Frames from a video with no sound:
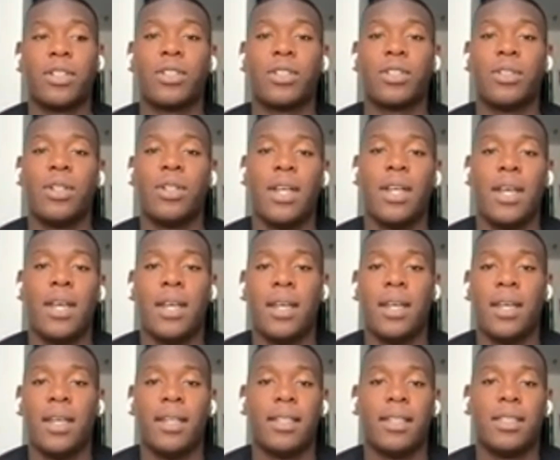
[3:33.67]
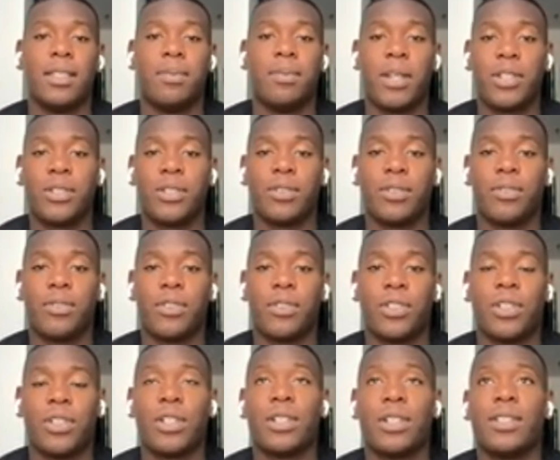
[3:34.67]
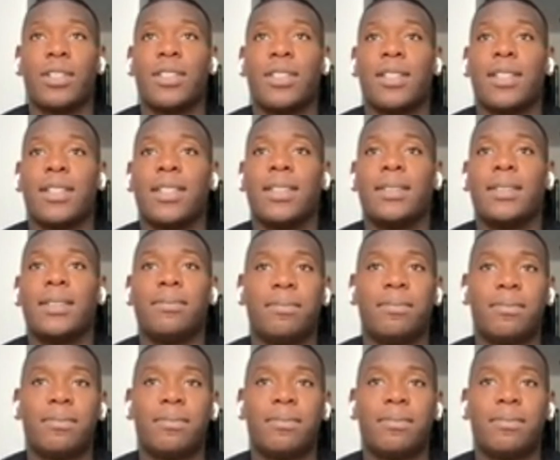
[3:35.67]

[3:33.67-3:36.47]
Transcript: So it's special for sure to